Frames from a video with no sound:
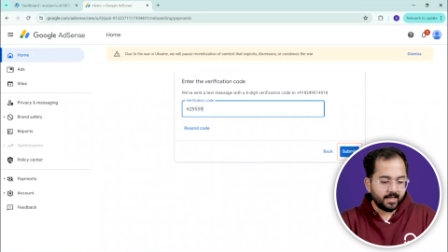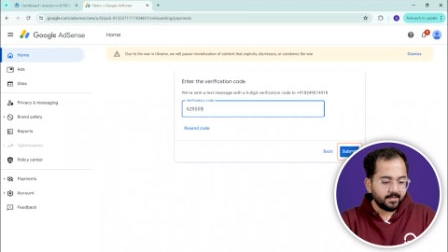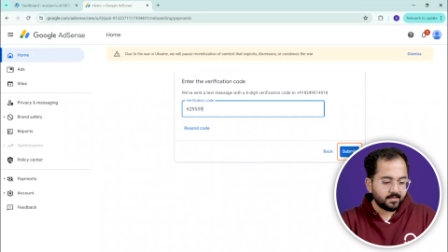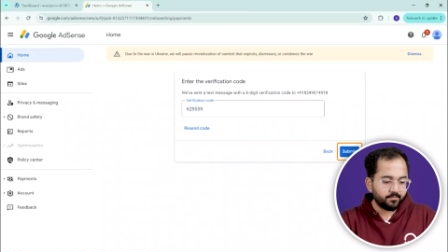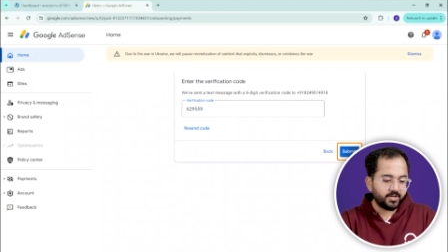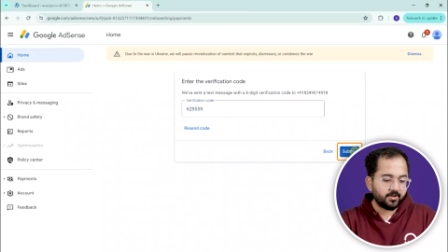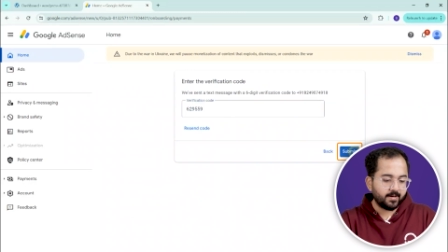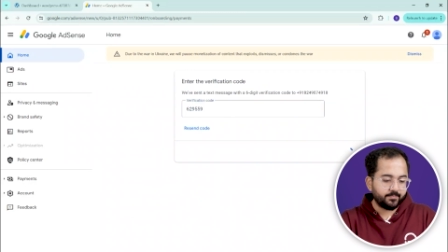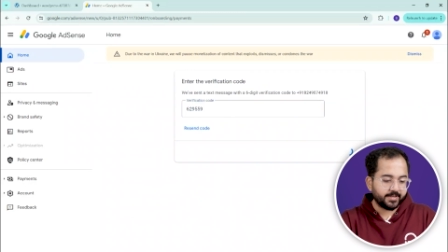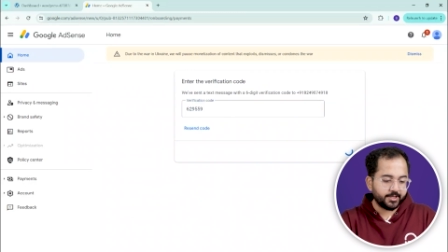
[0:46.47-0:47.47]
and submit your
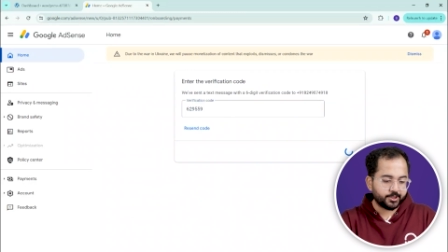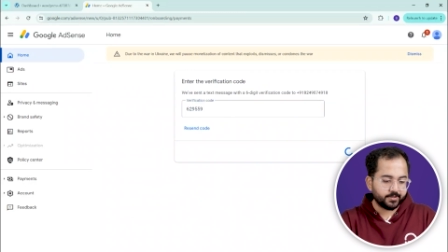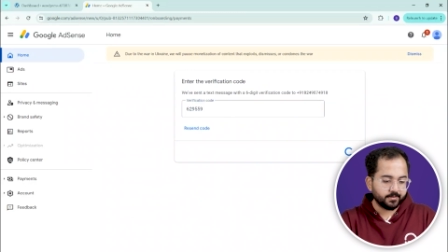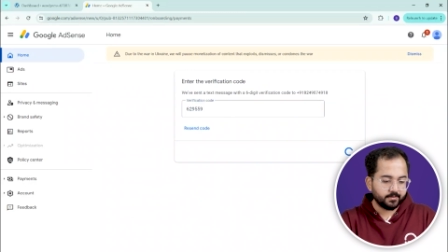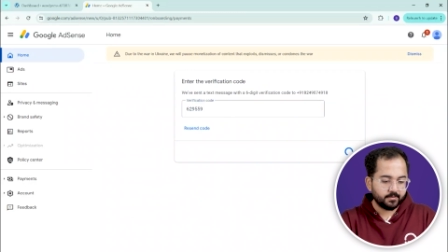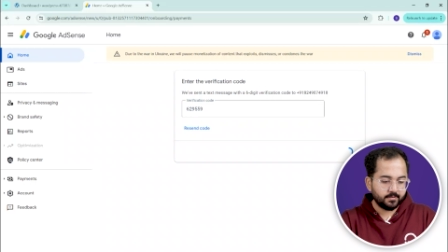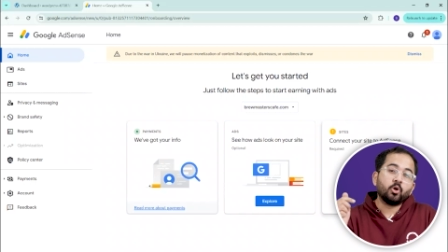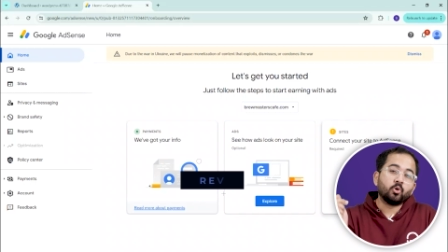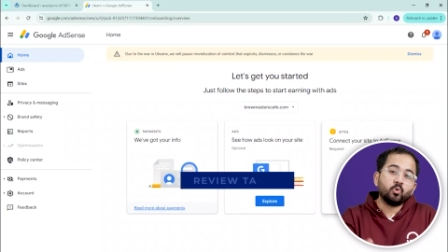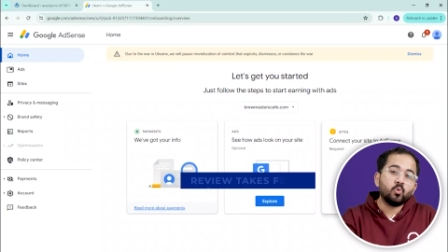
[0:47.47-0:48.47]
application.
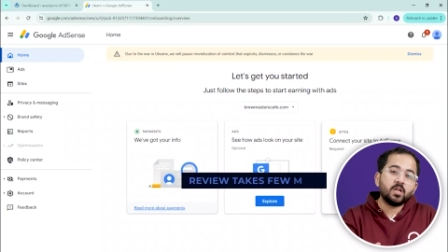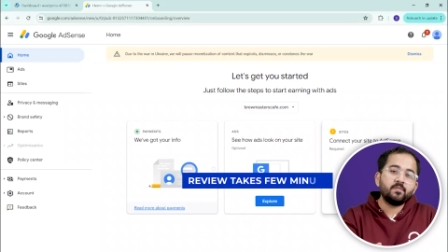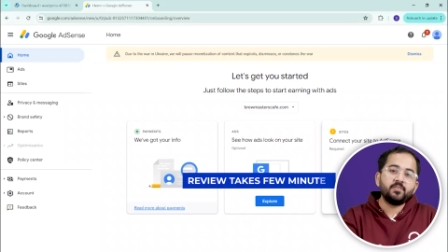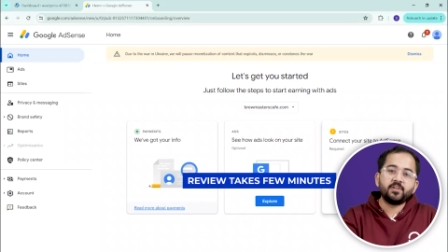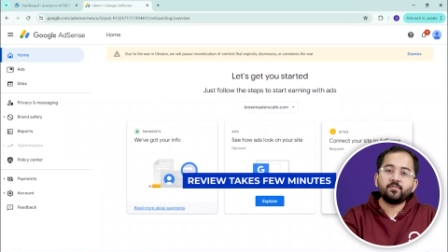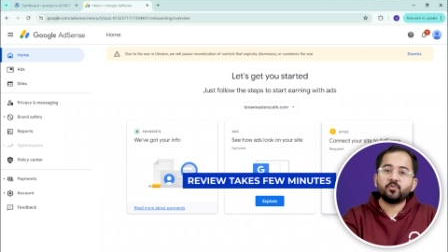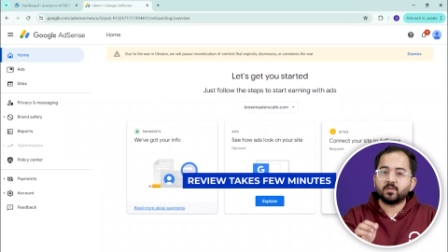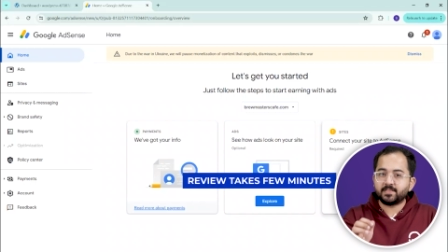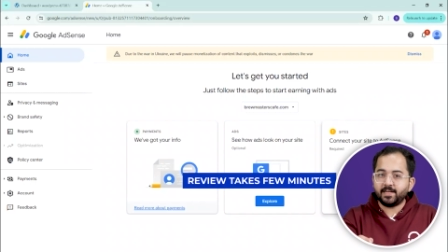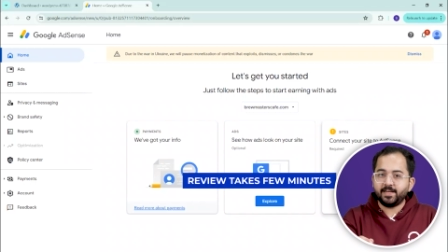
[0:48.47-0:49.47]
Google will review
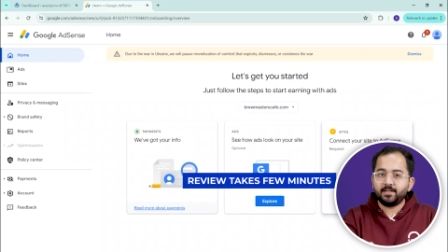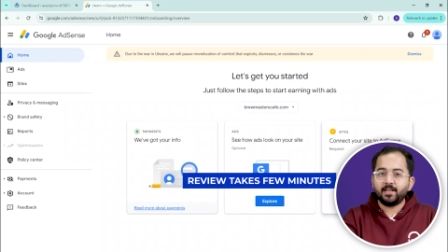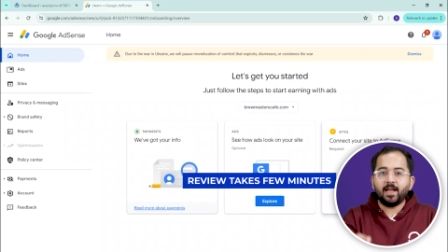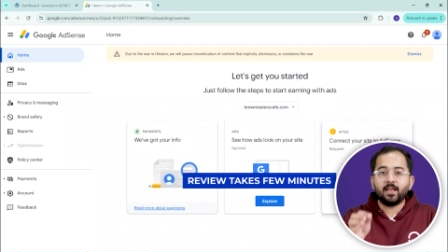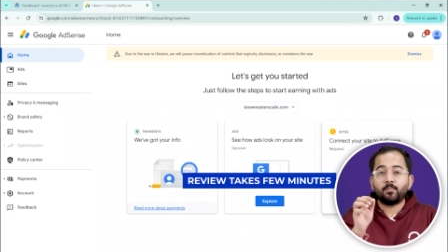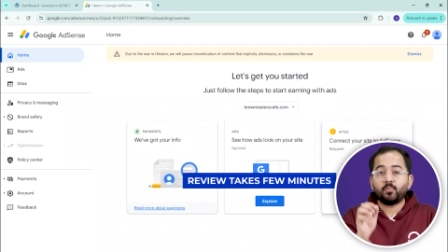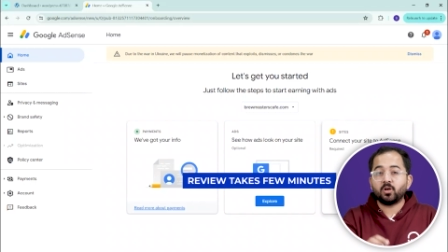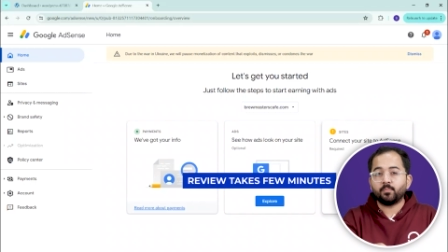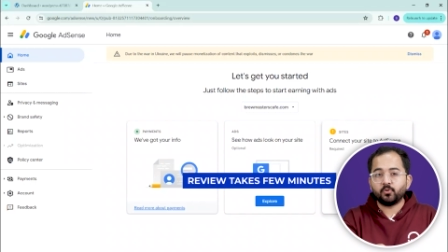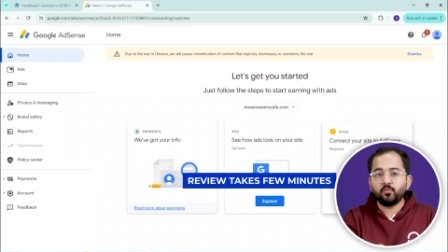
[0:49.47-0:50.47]
your site and
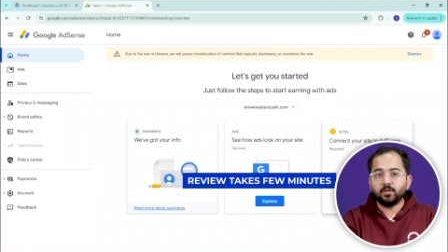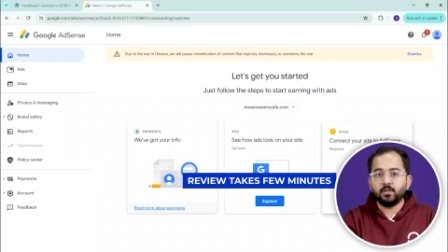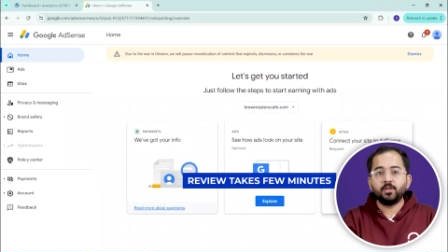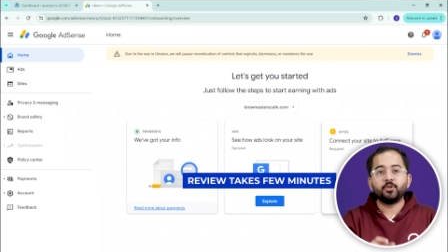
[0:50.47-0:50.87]
upon approval,